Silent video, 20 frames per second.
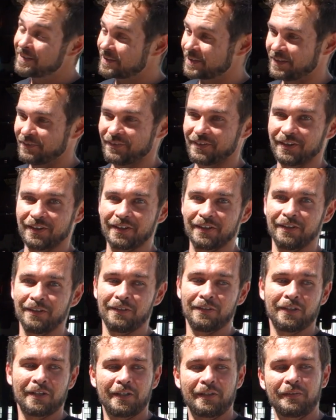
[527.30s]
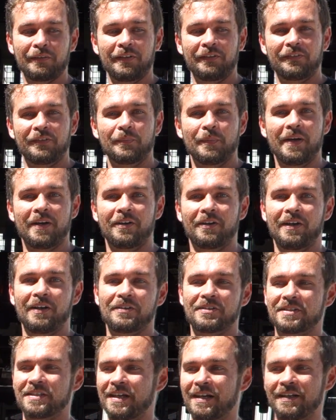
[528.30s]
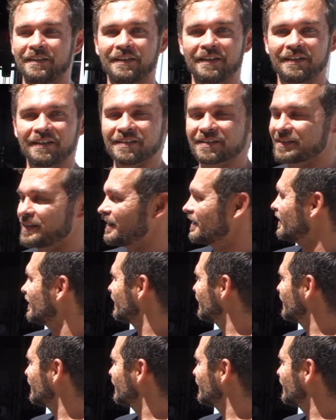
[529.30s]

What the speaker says: it's even looking even better outside than inside the